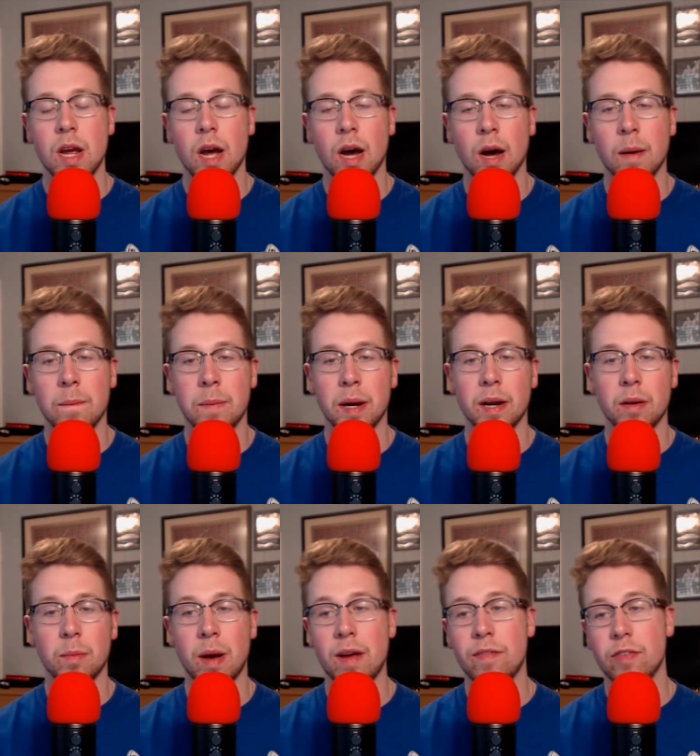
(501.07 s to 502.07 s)
Um, but
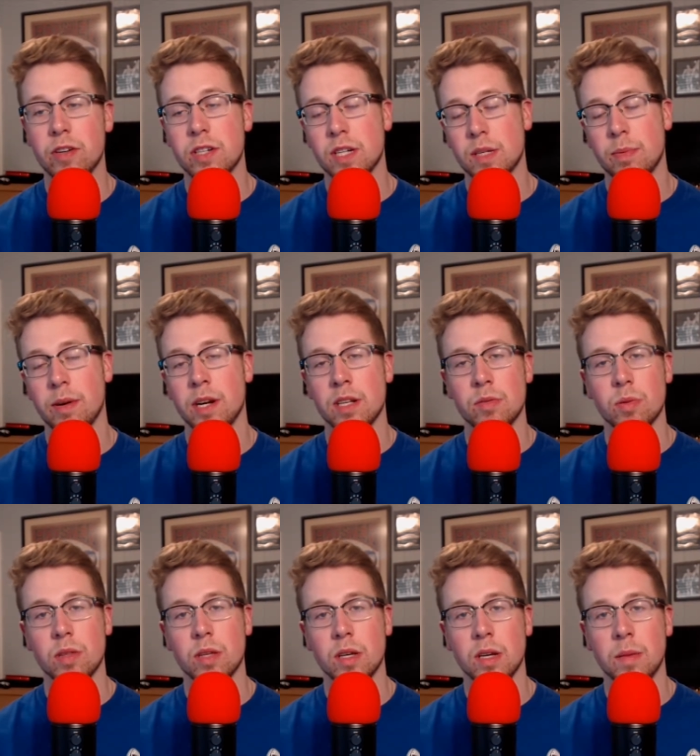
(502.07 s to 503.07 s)
my first experience
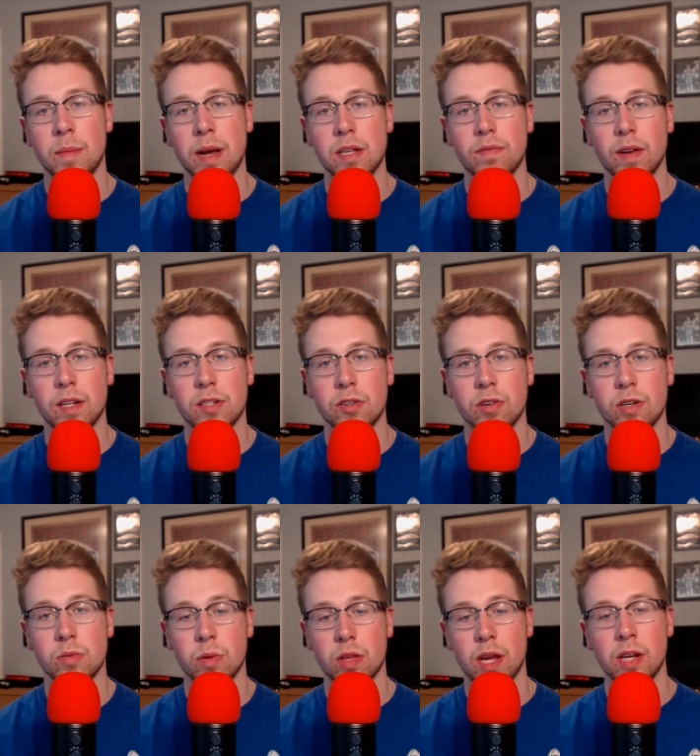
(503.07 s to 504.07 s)
with the Mass Effect series
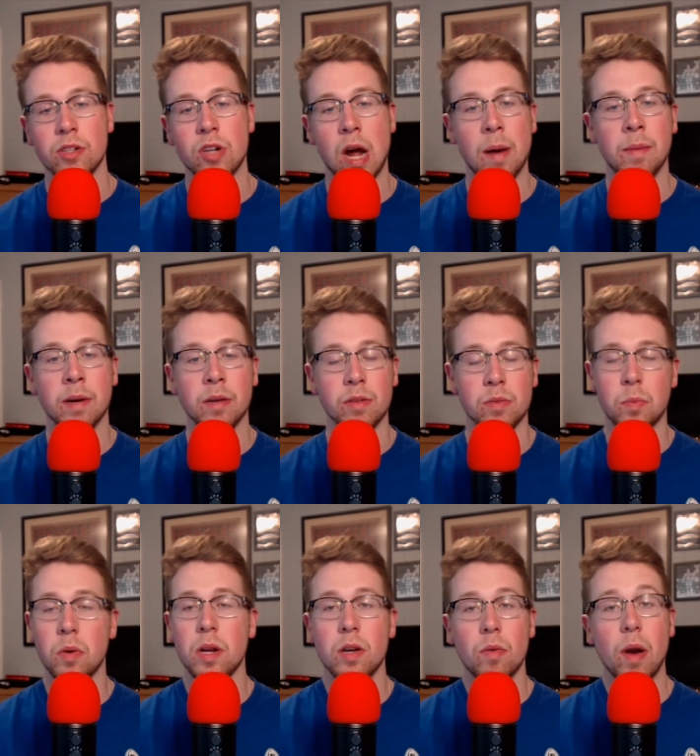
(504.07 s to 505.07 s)
with Andromeda was
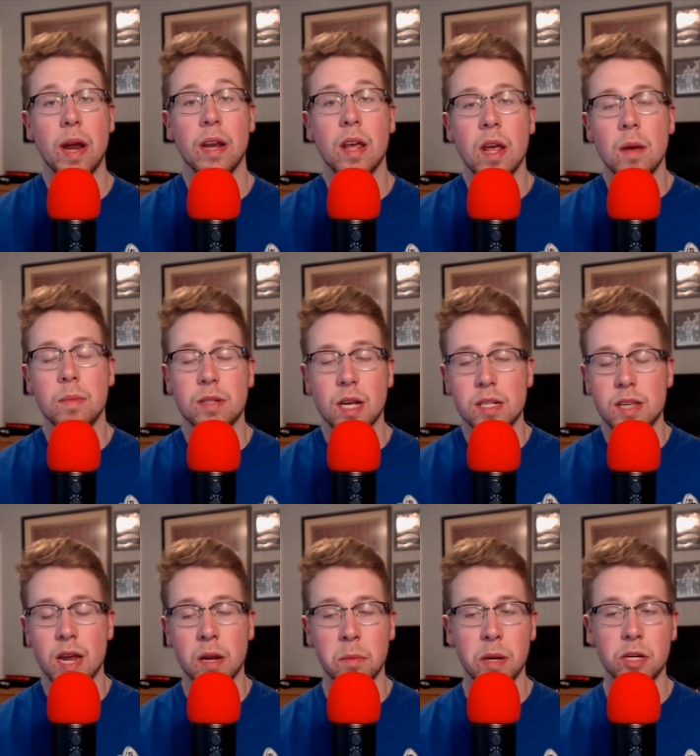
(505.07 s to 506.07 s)
pretty great. Besides
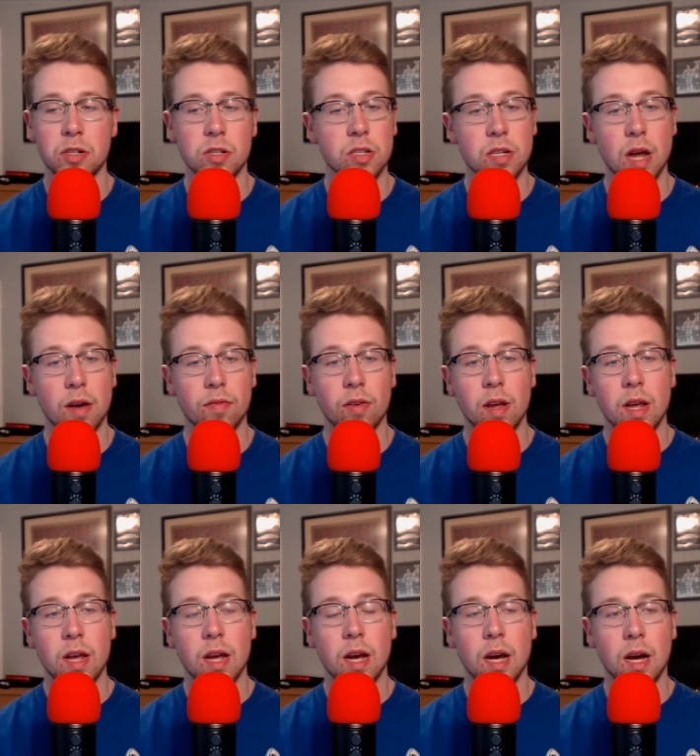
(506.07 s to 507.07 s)
the animation stuff,
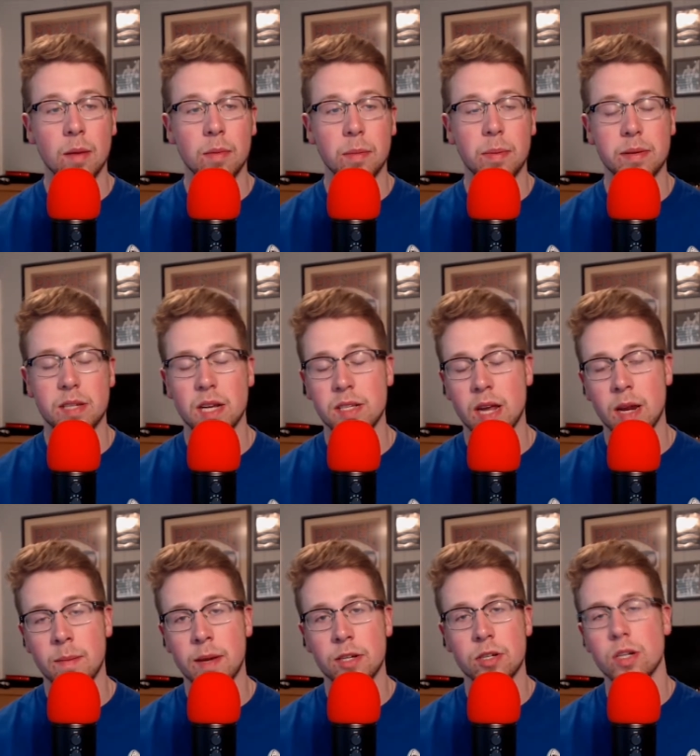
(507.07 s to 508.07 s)
um, besides the
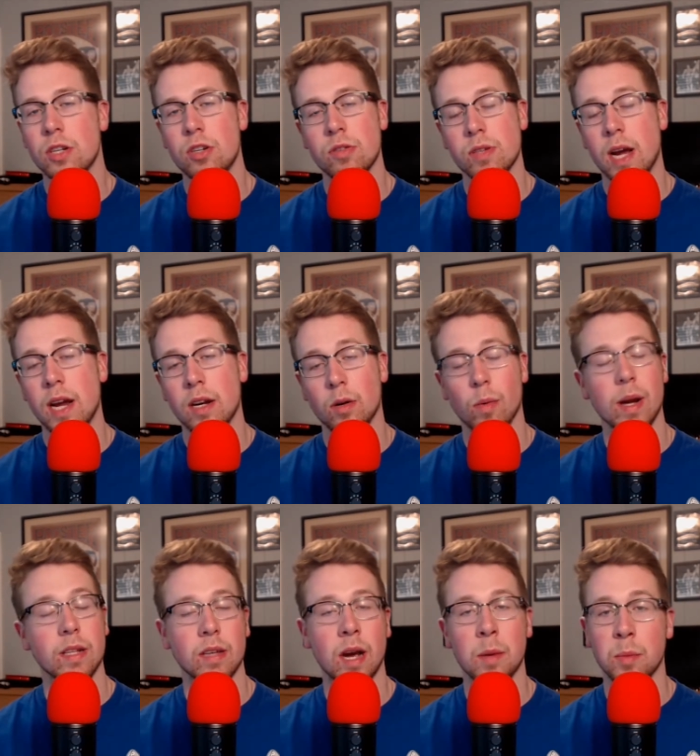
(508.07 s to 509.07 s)
animation issues, I had a
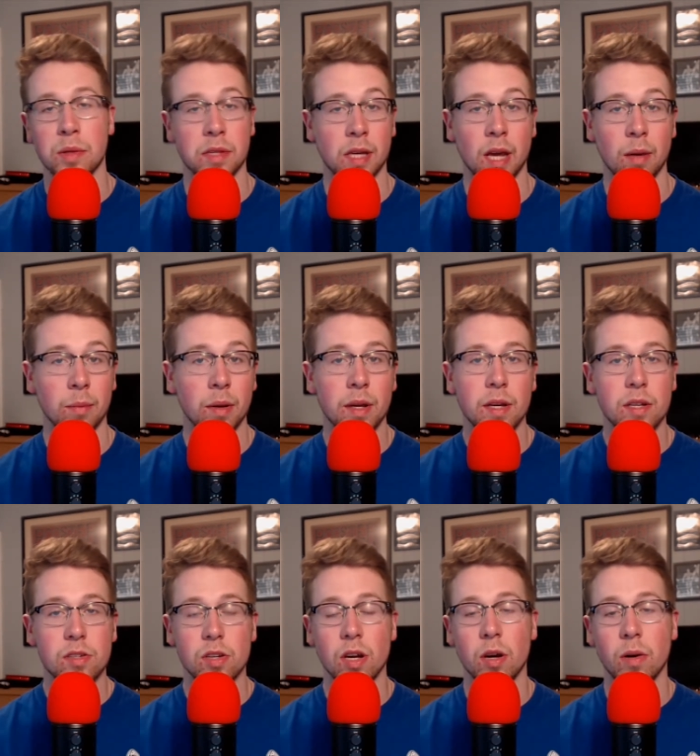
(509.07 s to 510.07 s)
great time with the game.
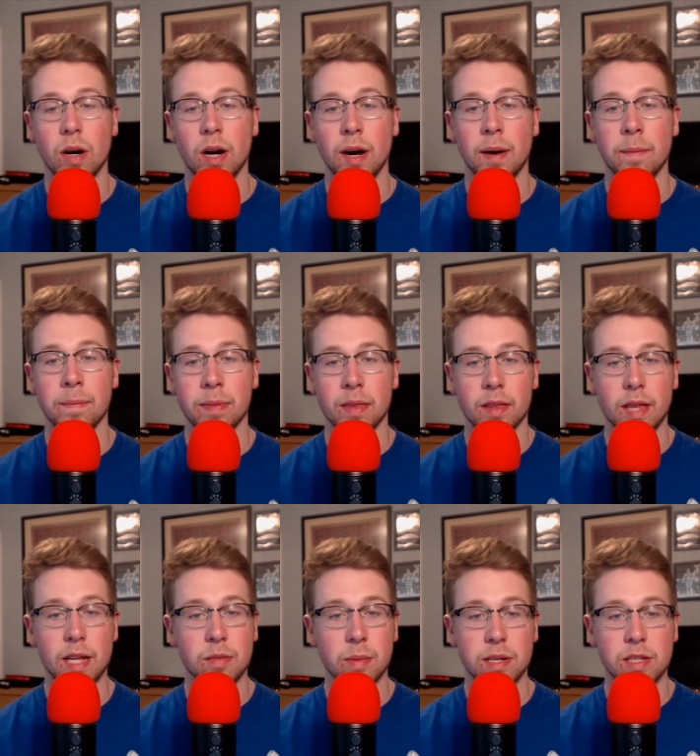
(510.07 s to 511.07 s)
So um,
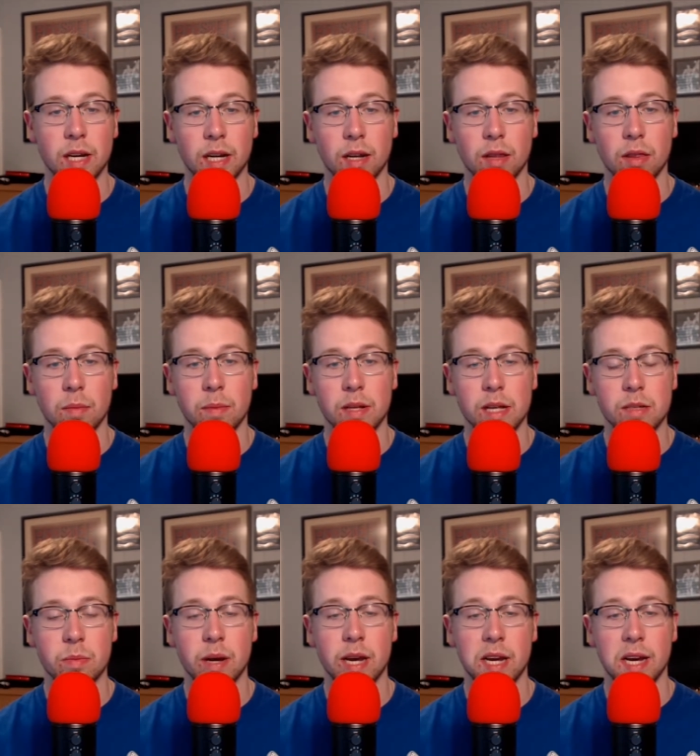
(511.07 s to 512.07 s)
that's my second, my, that's
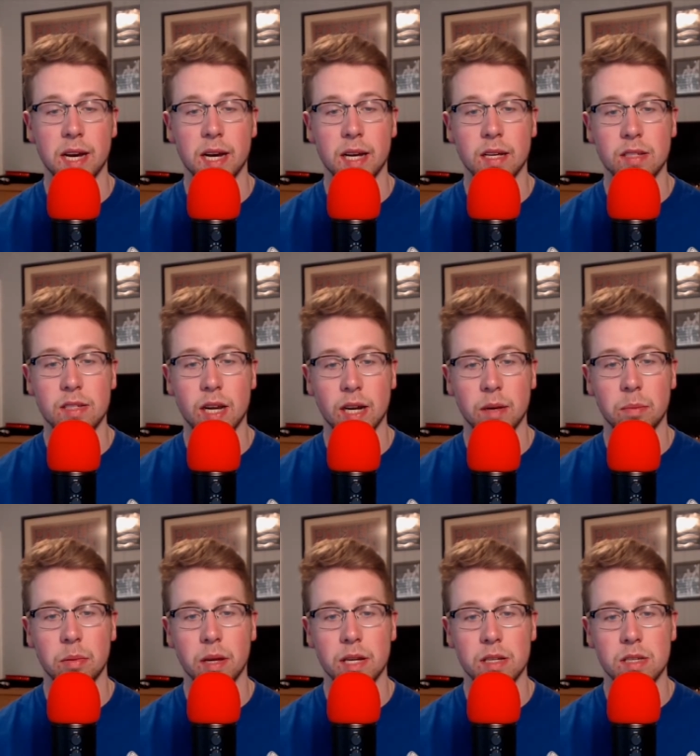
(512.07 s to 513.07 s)
my uh, second
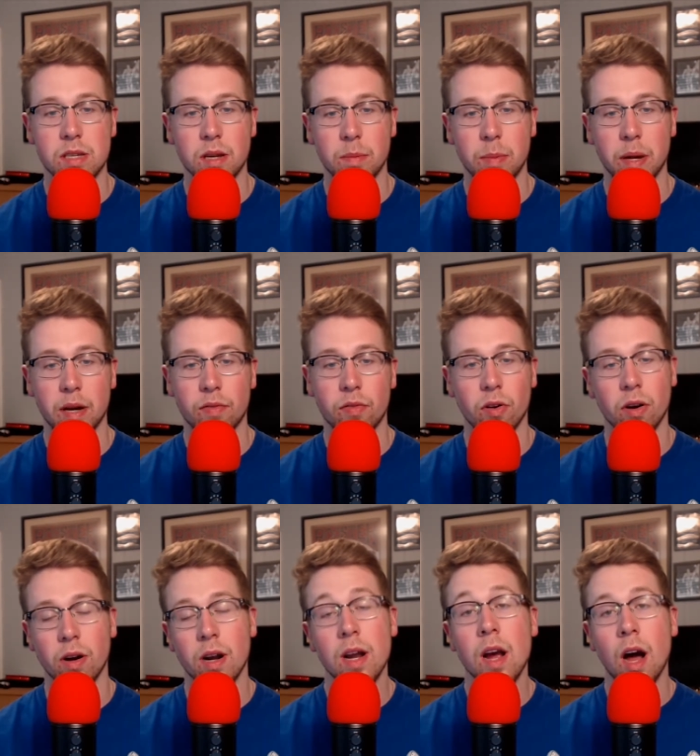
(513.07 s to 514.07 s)
place pick
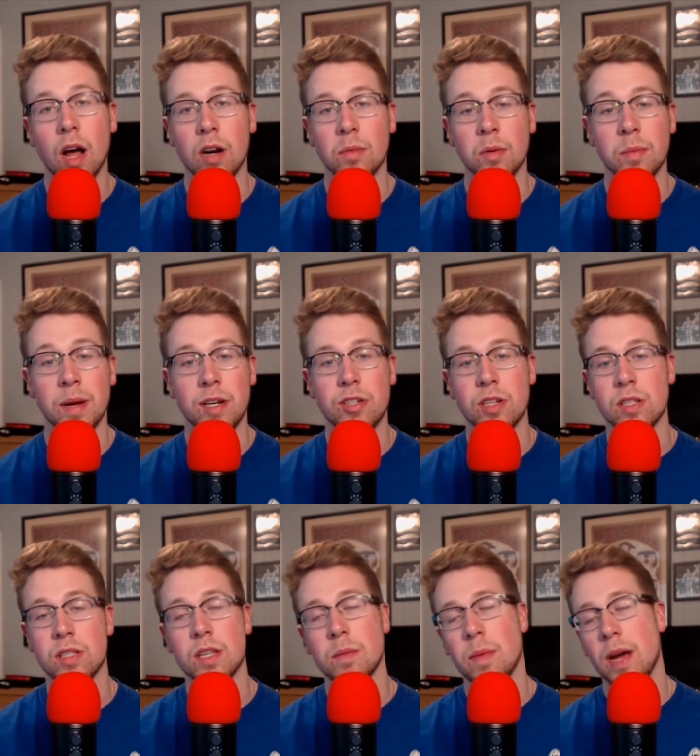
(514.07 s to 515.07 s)
for honorable
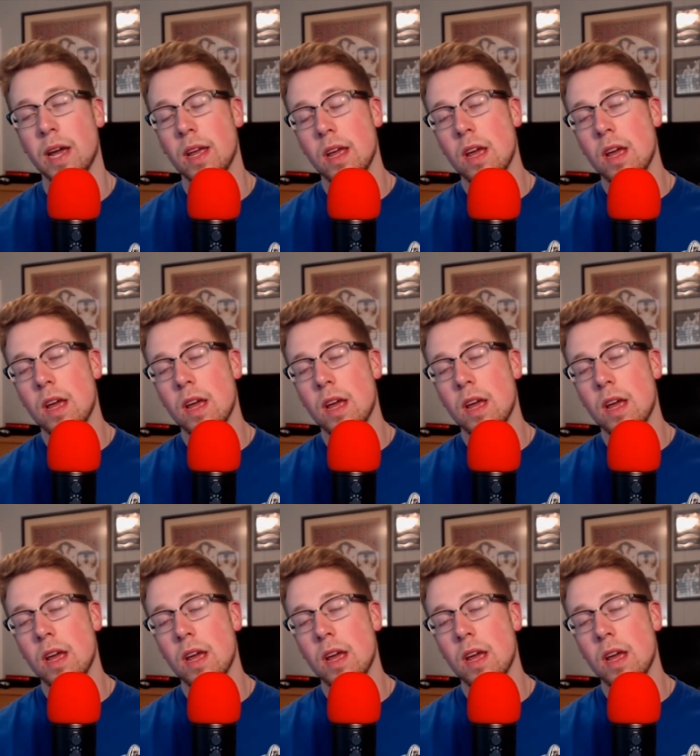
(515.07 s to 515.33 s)
mentions. Then my